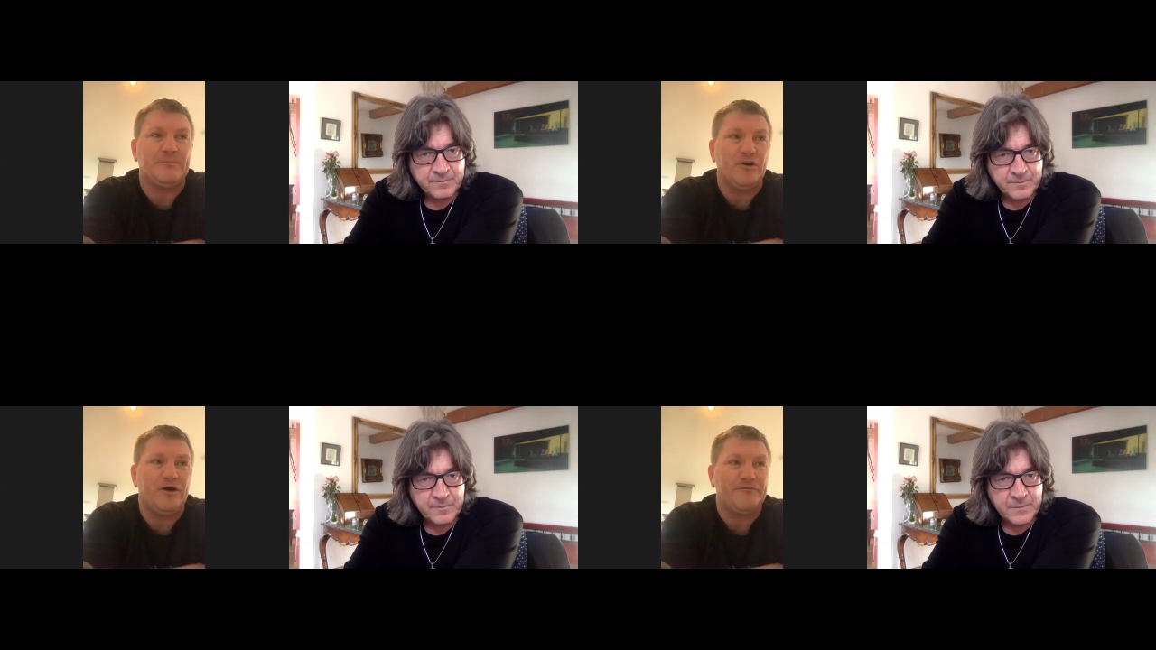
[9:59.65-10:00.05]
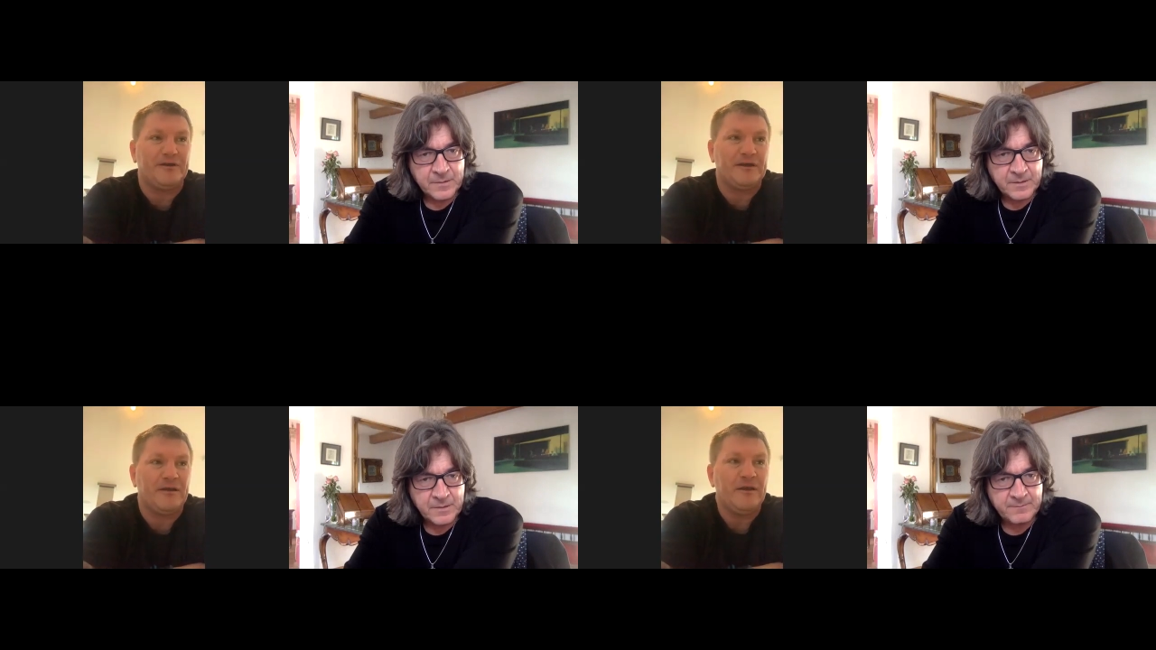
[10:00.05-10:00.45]
Speaker 1: But I
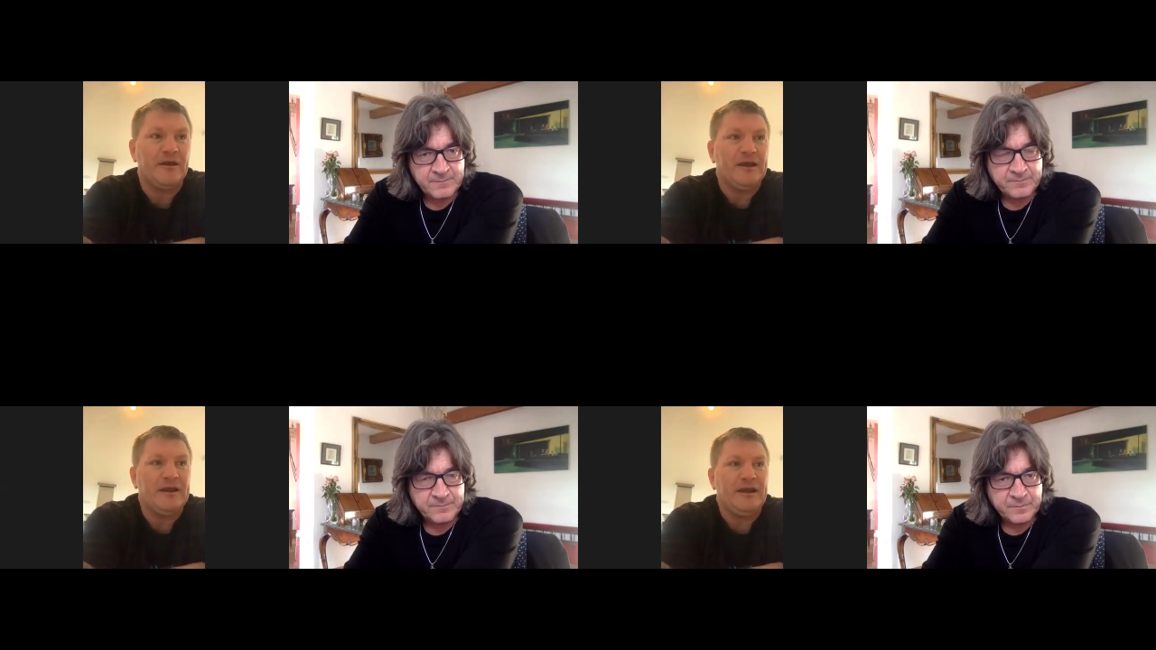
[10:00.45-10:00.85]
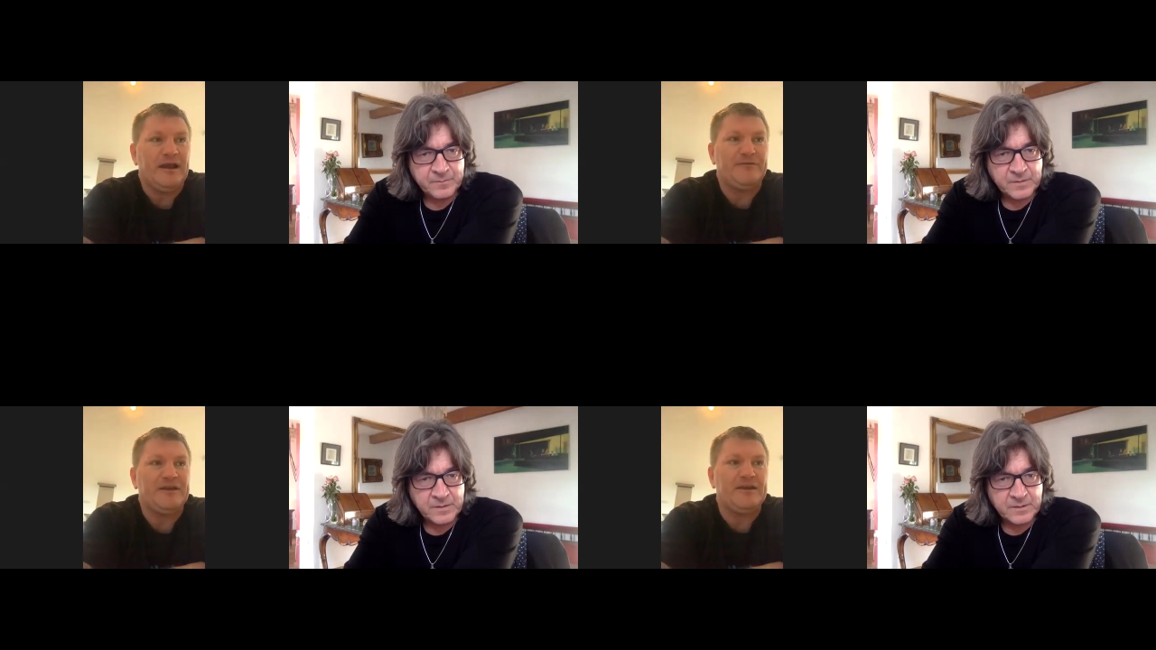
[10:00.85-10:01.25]
think I
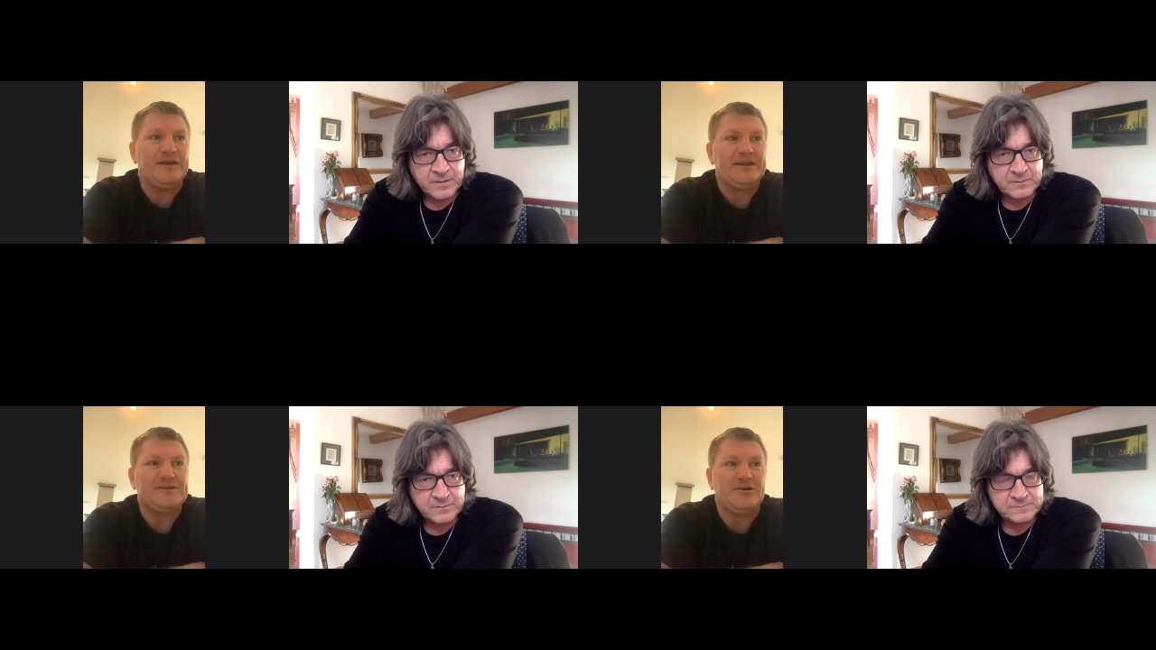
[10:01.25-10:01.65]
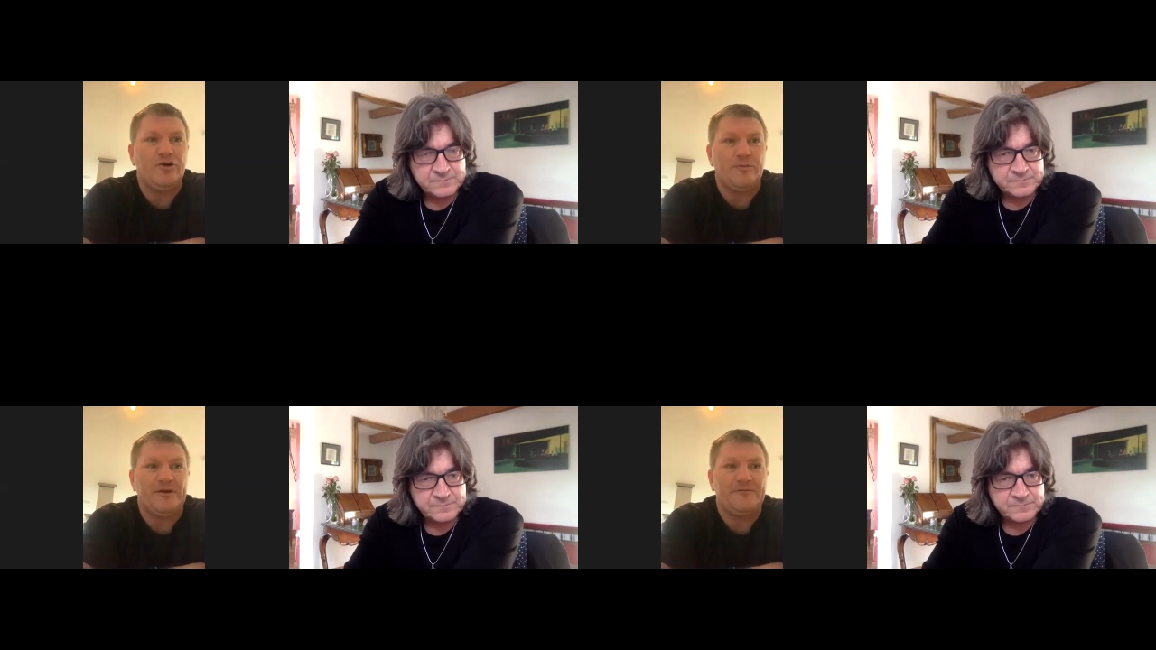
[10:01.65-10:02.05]
think in years to
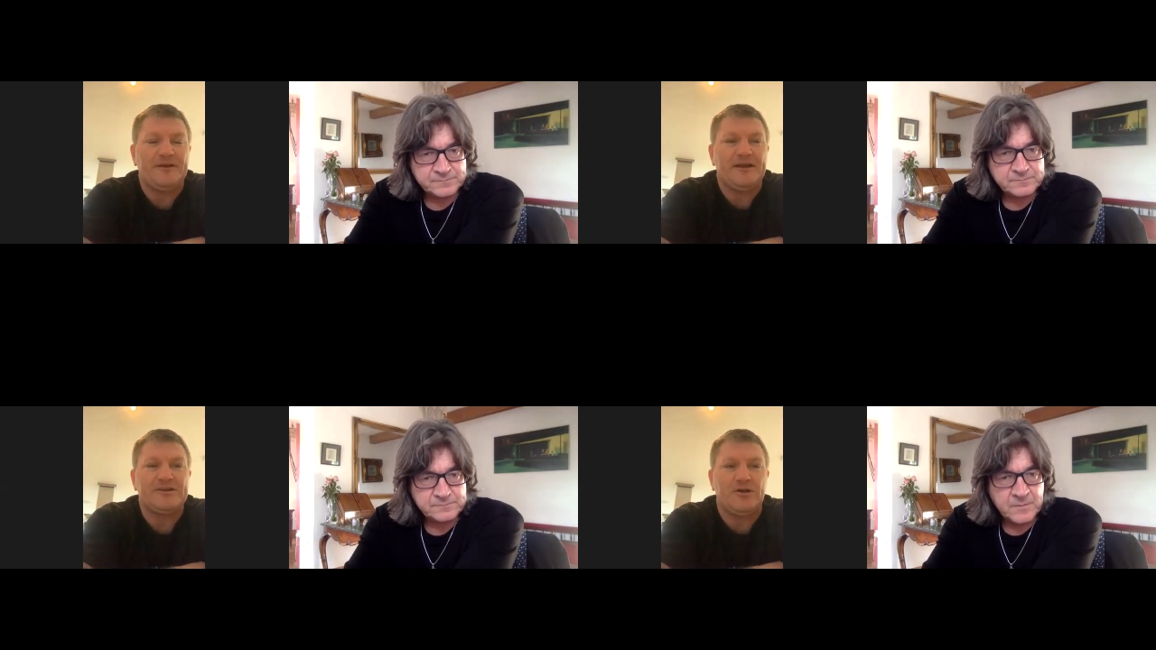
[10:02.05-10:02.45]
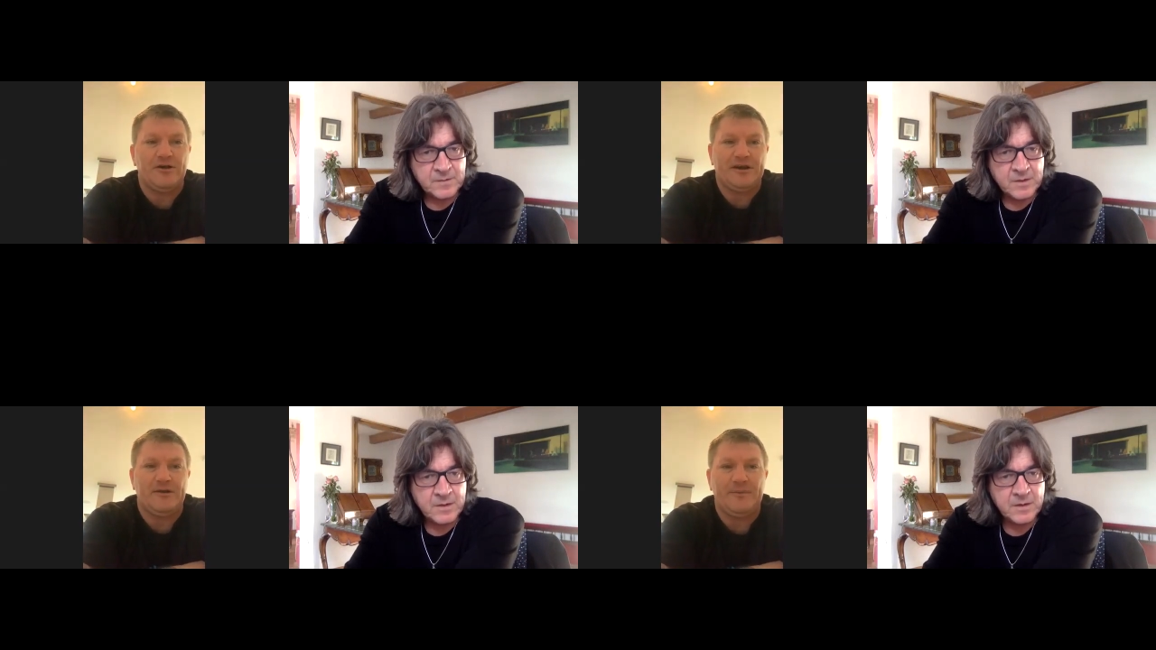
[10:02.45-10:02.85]
come, and I think I'm
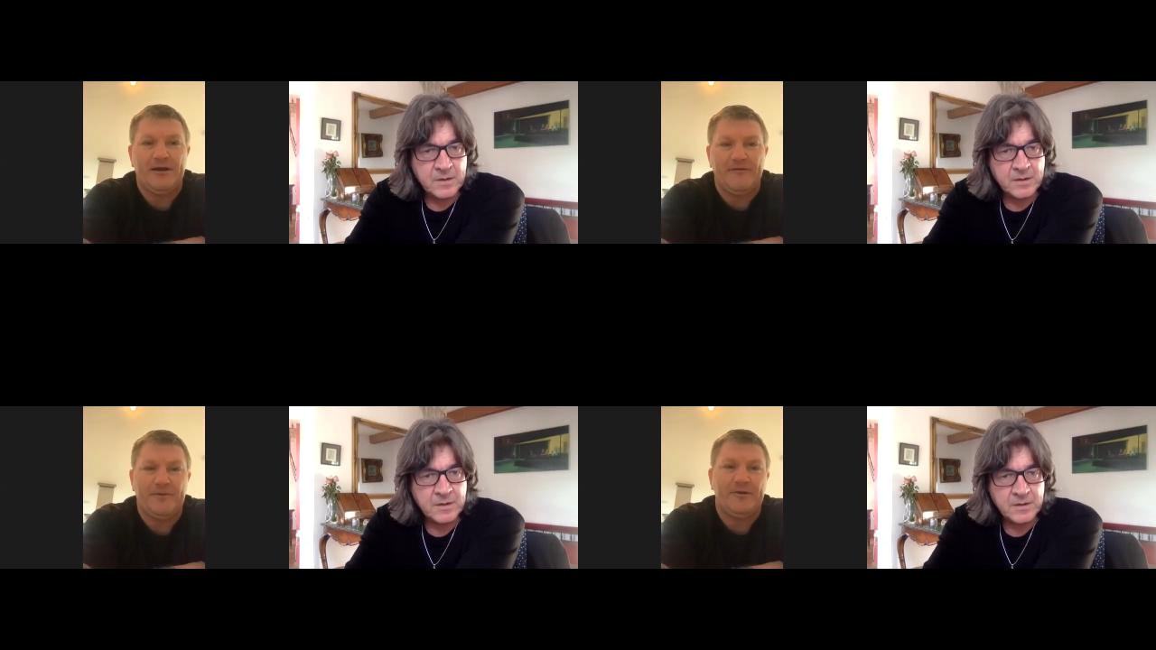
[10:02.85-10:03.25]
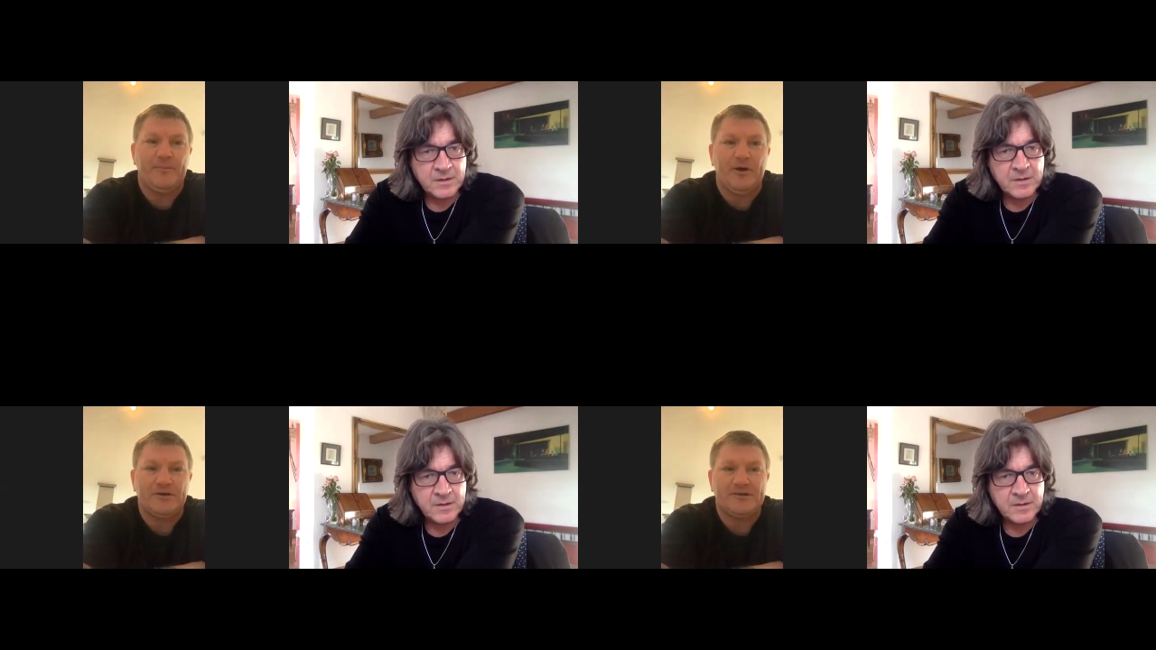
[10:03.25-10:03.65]
talking about, I've been a
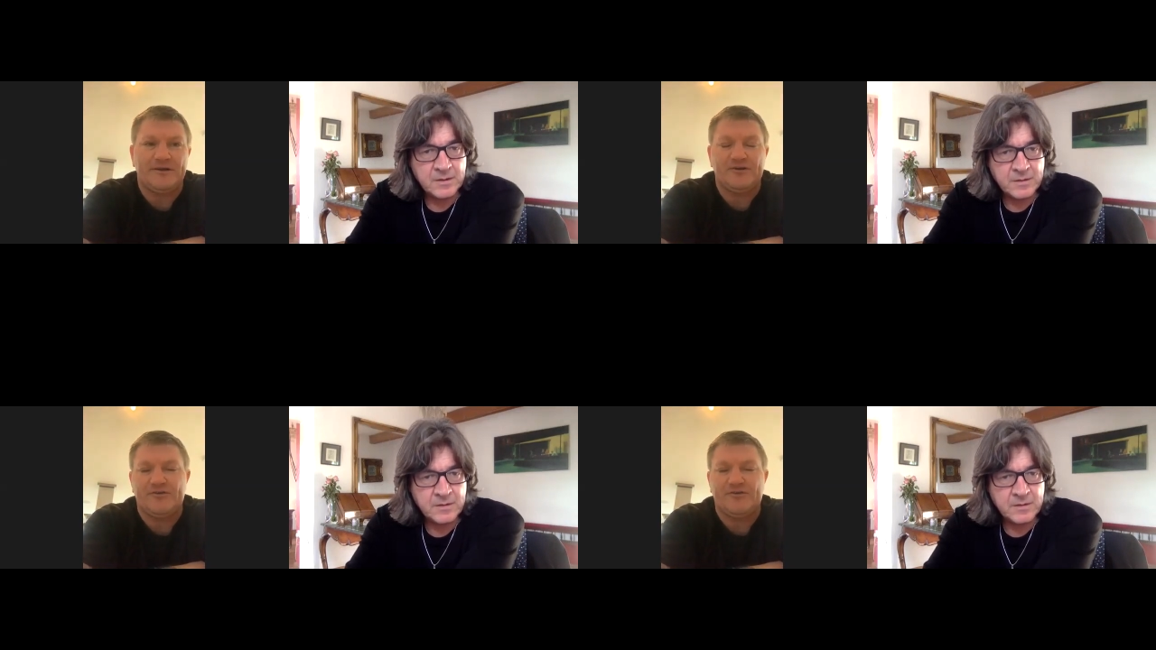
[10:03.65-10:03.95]
boxer and a